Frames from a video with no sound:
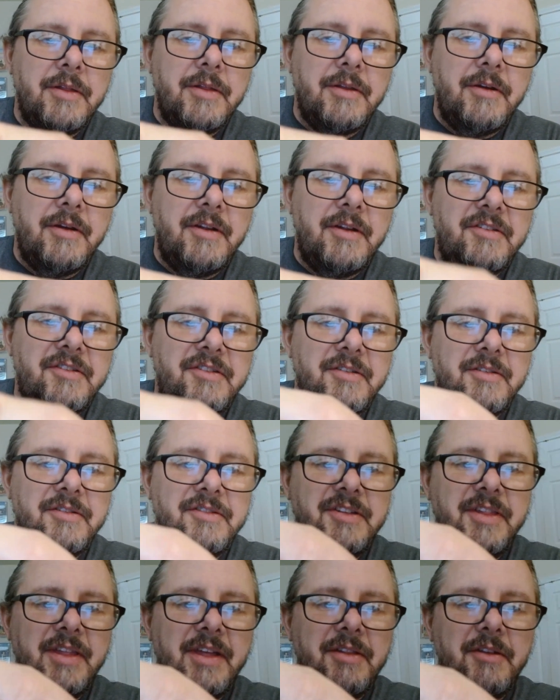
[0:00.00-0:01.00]
There is,
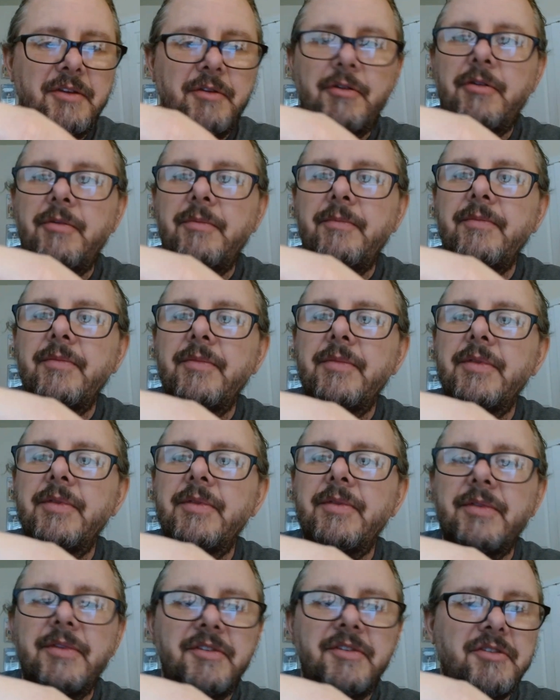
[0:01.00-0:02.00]
see that little,
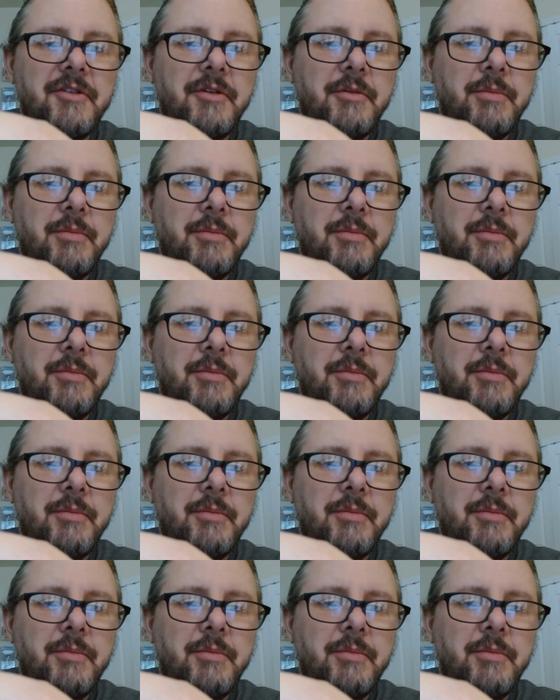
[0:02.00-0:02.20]
this